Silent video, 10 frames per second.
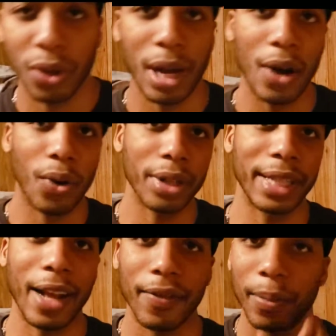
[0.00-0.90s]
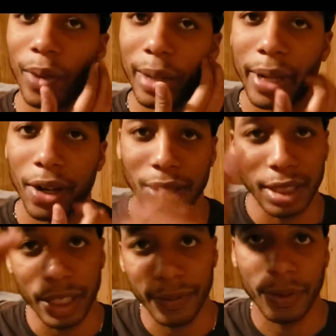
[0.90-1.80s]
So I ordered that from Ready Made
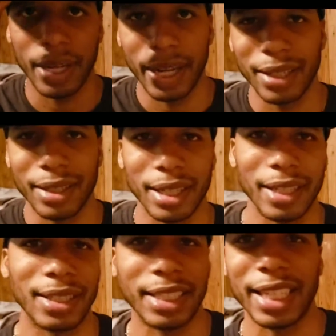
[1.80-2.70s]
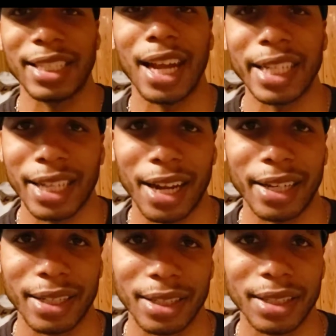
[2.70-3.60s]
RC for it's
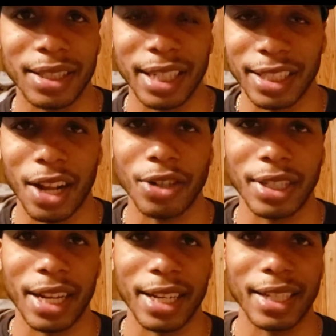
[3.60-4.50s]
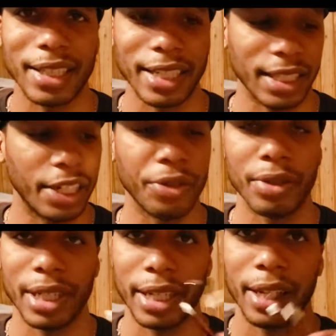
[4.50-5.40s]
$6.99
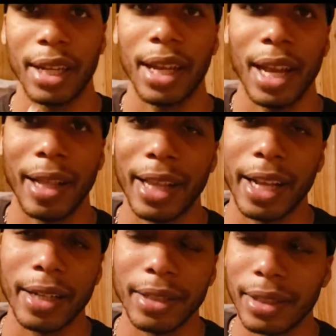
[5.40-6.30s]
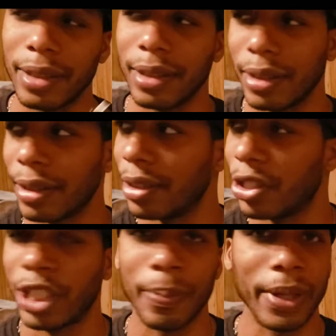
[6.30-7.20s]
literally. Then
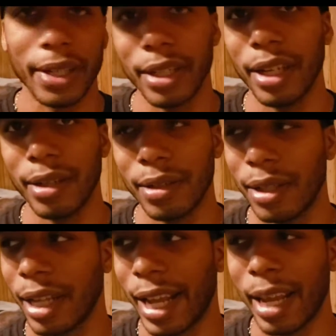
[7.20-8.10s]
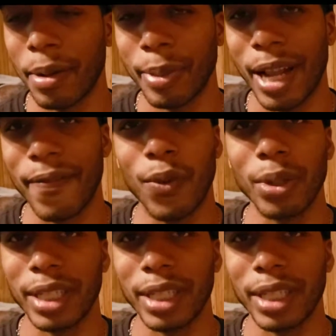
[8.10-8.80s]
shipping, it came out to be like